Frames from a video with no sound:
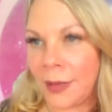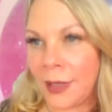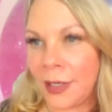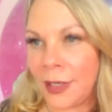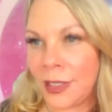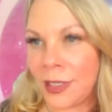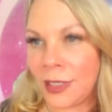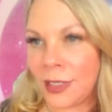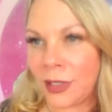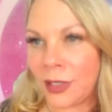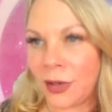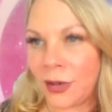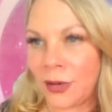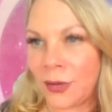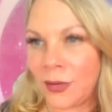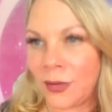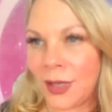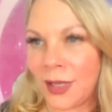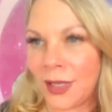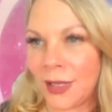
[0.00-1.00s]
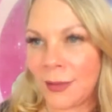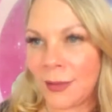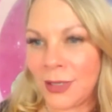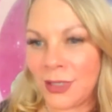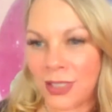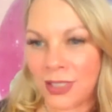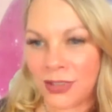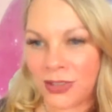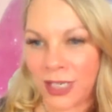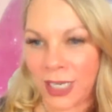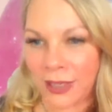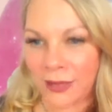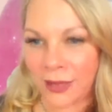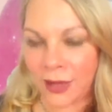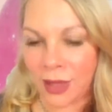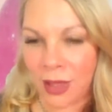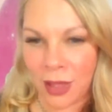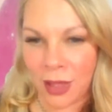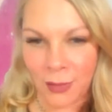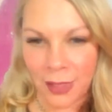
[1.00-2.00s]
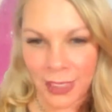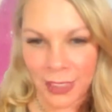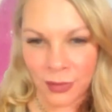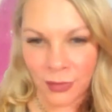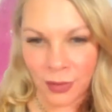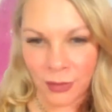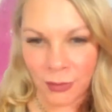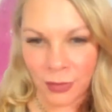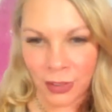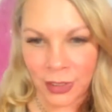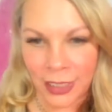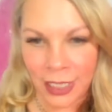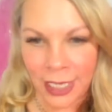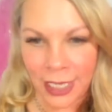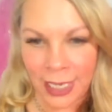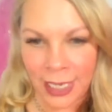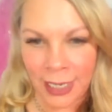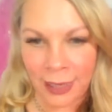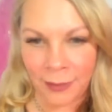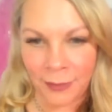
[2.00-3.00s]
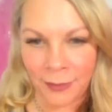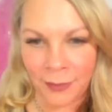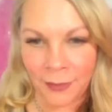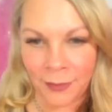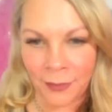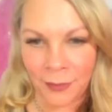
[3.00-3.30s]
So let me just check the comments one more time.